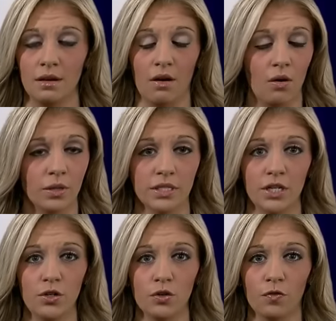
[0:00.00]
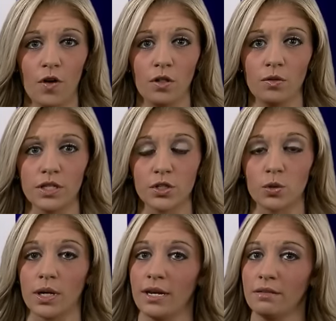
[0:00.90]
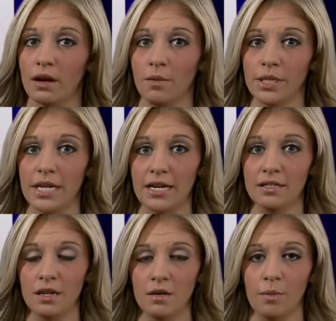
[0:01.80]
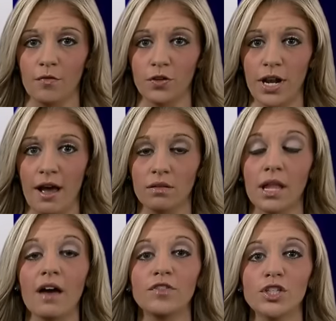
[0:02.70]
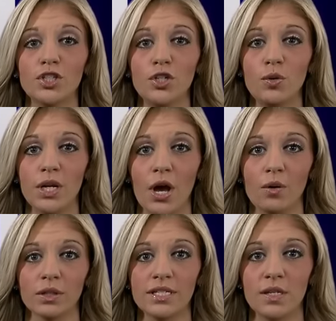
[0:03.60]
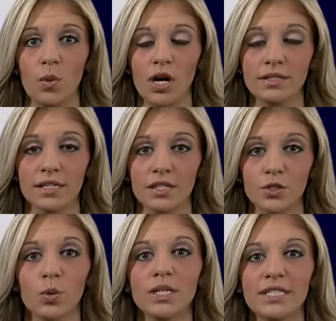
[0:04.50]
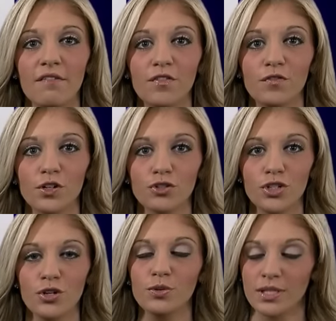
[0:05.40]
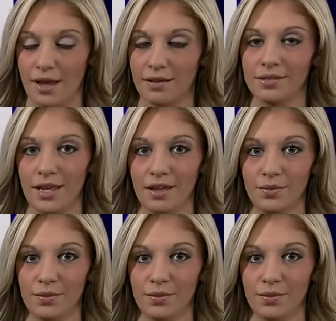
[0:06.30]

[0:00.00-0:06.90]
Now, I'll continue to follow this story in the coming days, but for now, live in the studio, Lindsay Watson, 27 First News at 10.